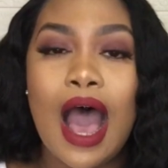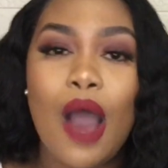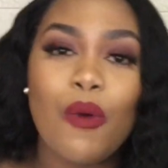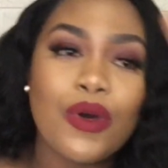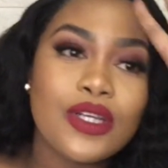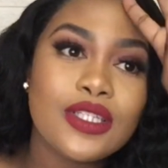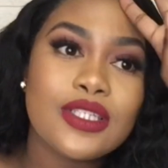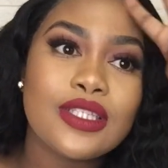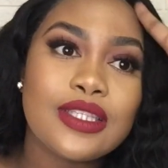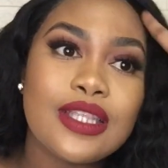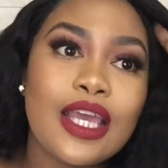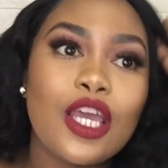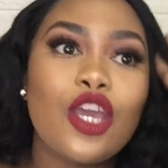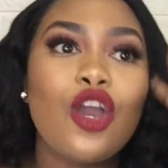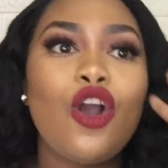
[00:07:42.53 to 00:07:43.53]
I was
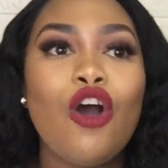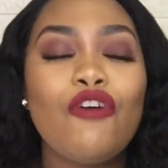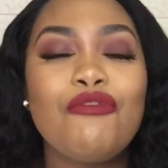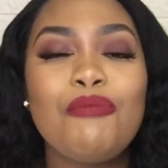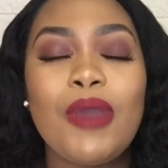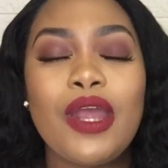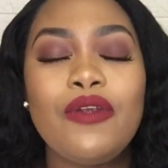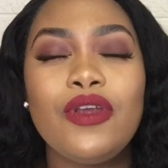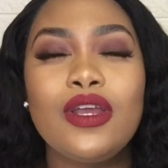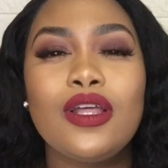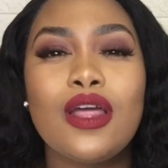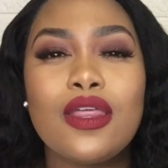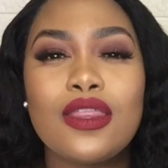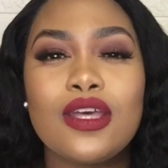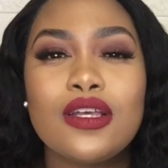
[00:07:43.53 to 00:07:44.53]
thinking of
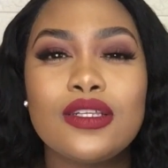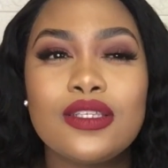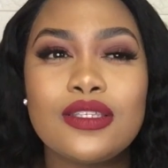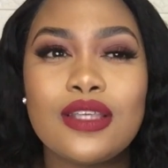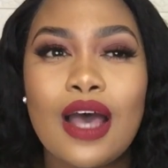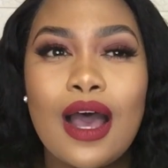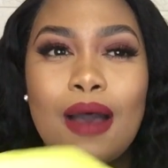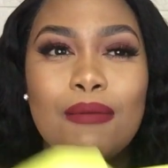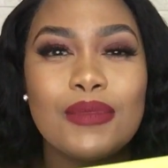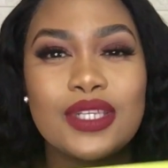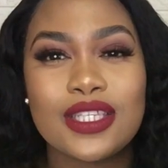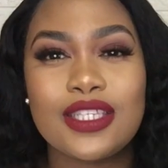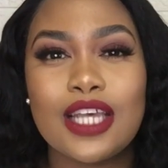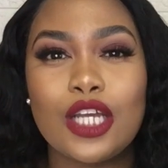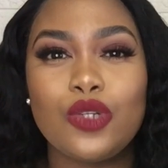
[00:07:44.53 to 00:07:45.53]
pairing this
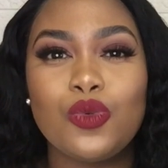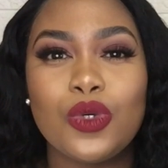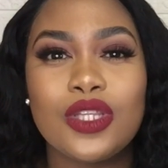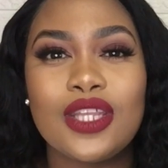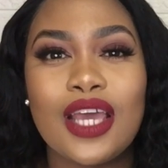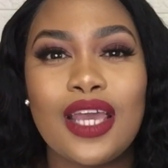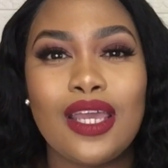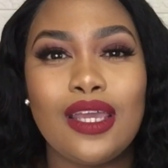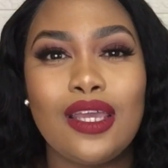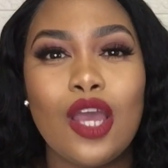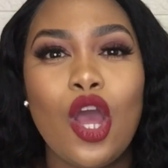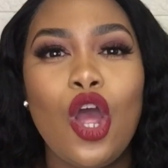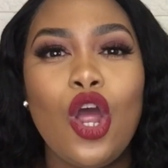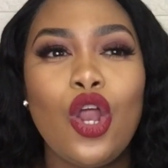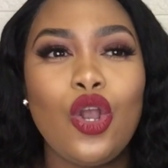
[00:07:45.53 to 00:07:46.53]
set with a
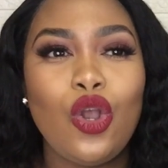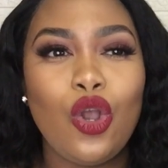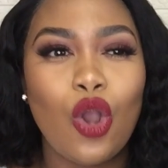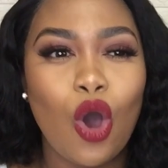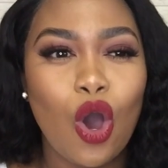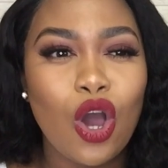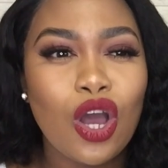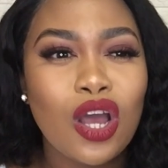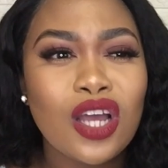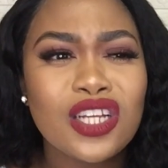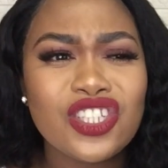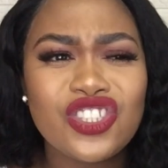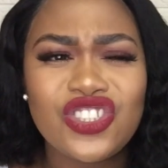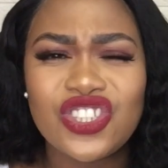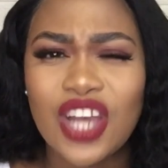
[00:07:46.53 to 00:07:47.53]

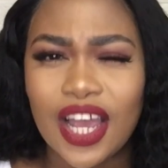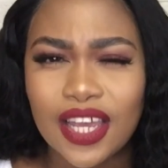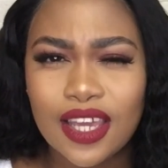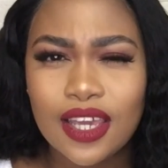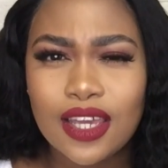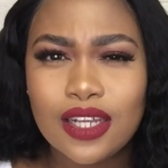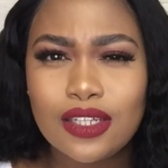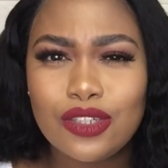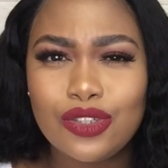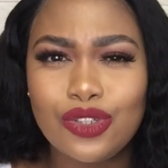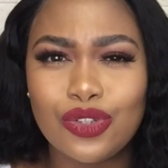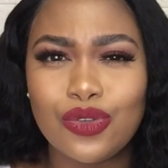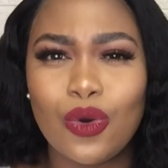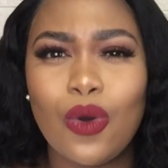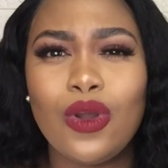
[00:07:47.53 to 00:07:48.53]
long jacket,
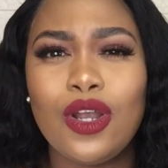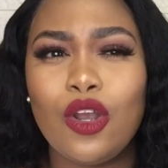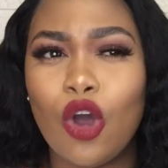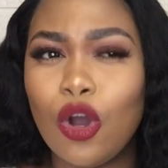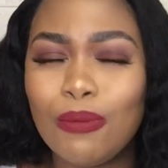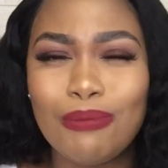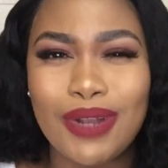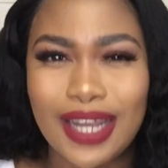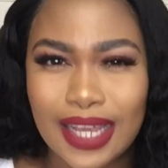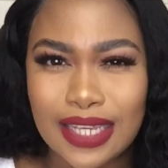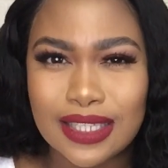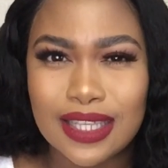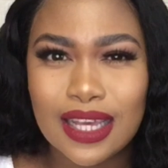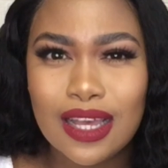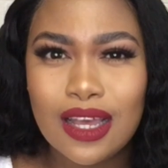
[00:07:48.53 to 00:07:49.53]
you know, long
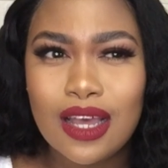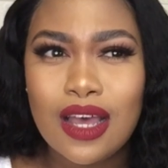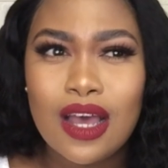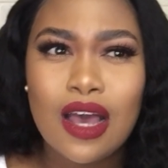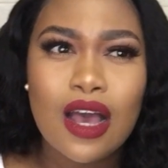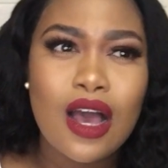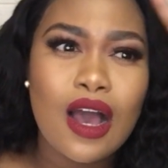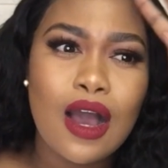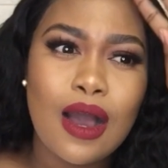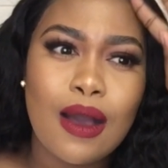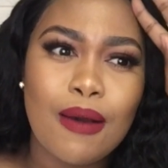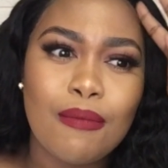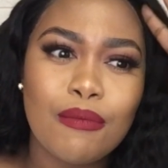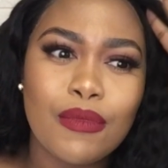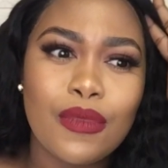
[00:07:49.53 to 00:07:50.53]
blazer,
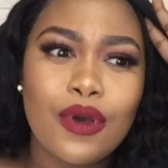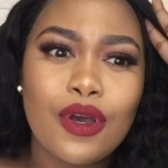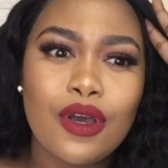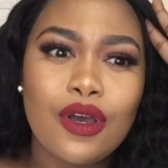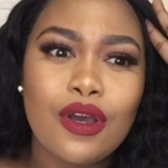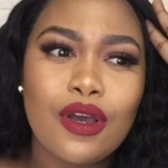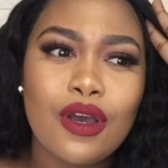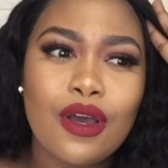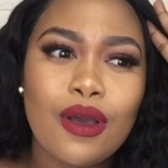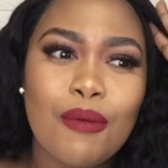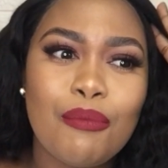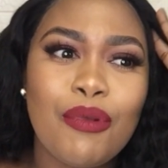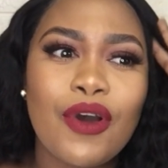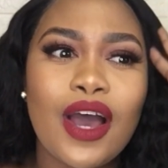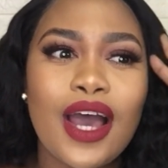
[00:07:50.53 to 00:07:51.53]

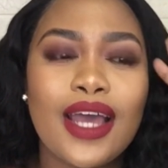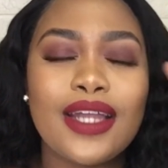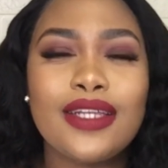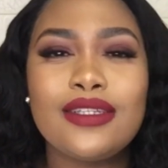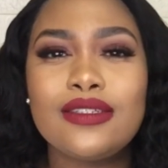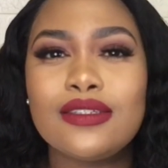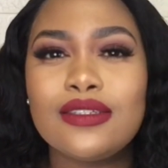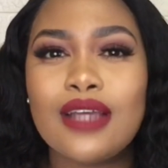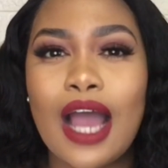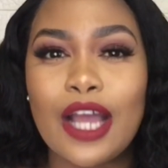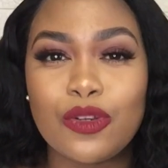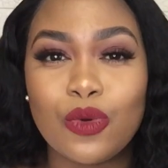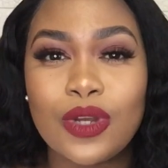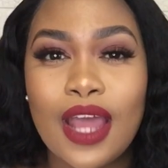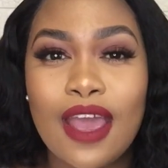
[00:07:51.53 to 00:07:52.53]
but
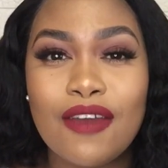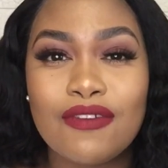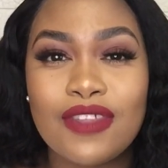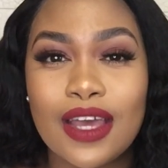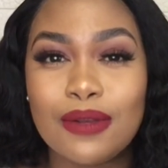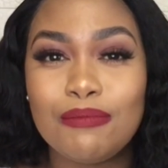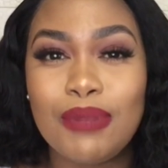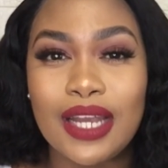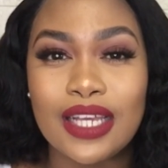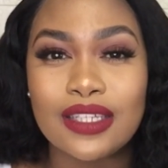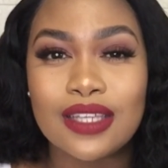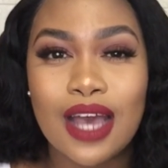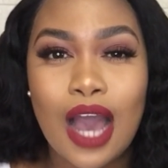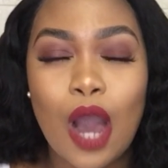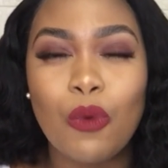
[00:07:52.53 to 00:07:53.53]
I don't have that
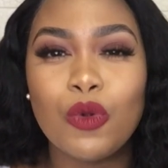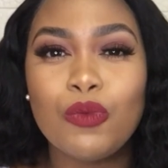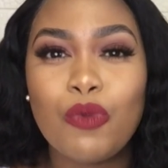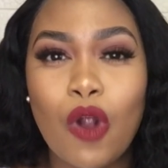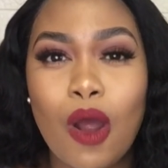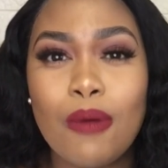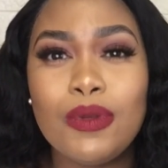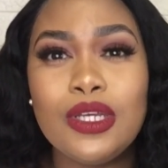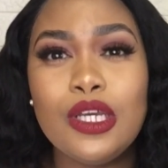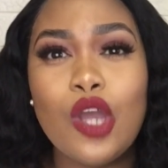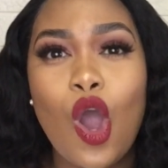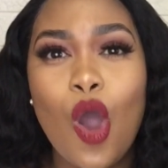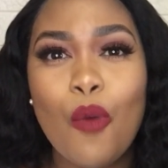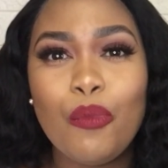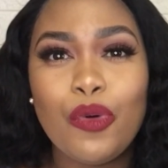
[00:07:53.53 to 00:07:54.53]
blazer. I will
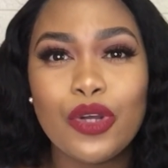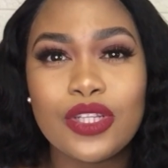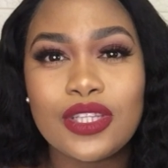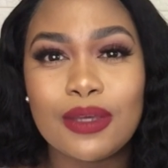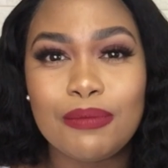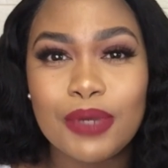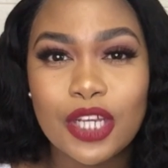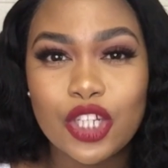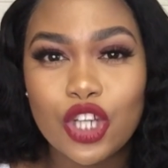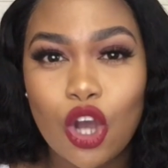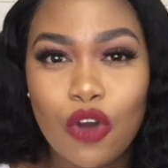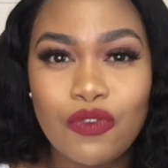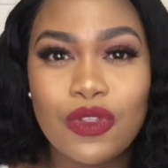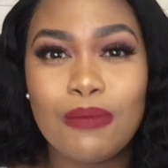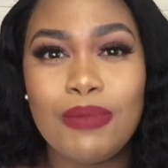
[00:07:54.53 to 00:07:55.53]
probably put the picture
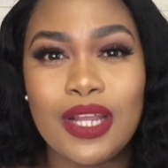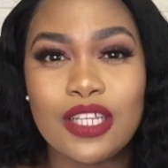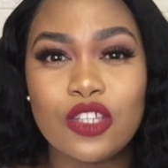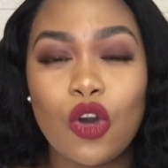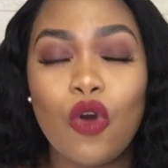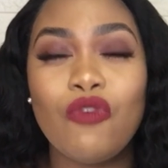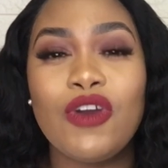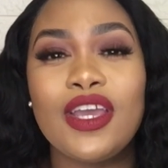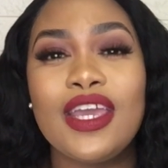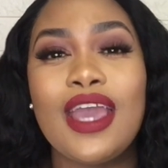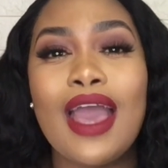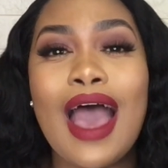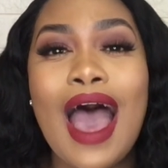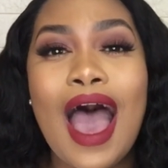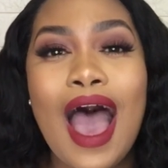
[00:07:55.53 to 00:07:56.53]
of the blazer over
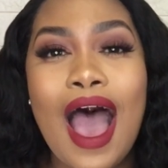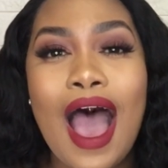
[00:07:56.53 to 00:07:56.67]
here.